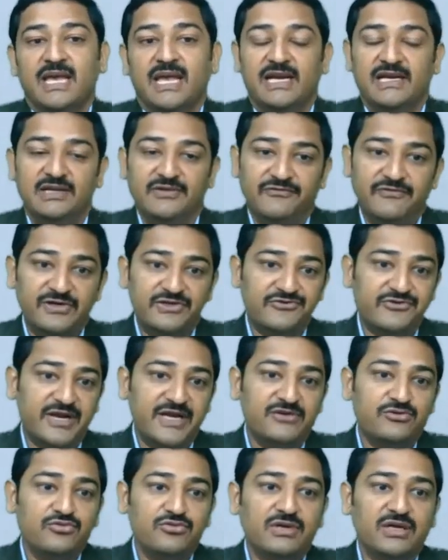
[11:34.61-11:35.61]
And if we
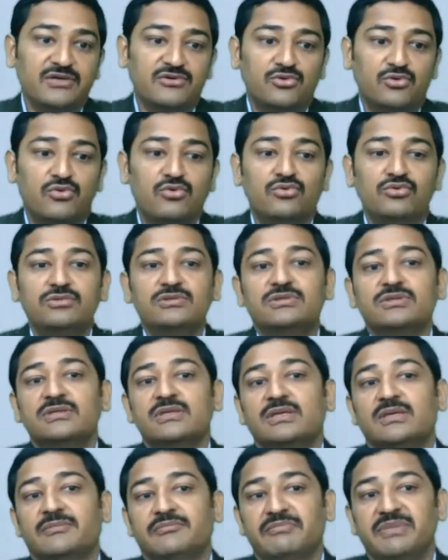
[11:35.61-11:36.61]
try to conclude
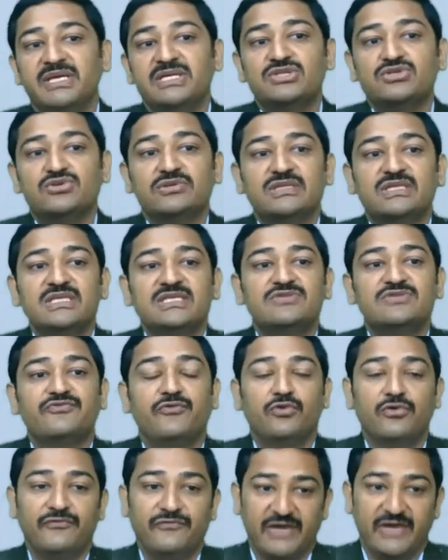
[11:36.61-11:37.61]
based on these
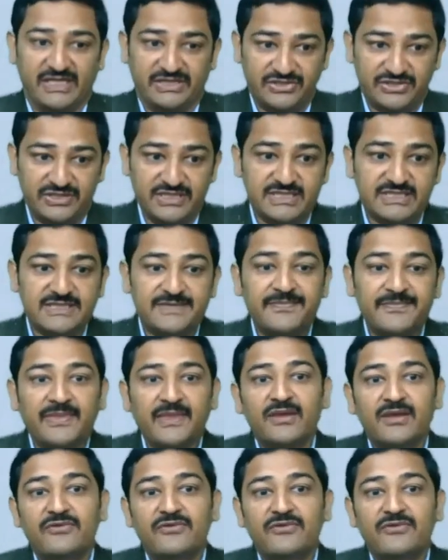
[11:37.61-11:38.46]
four factors,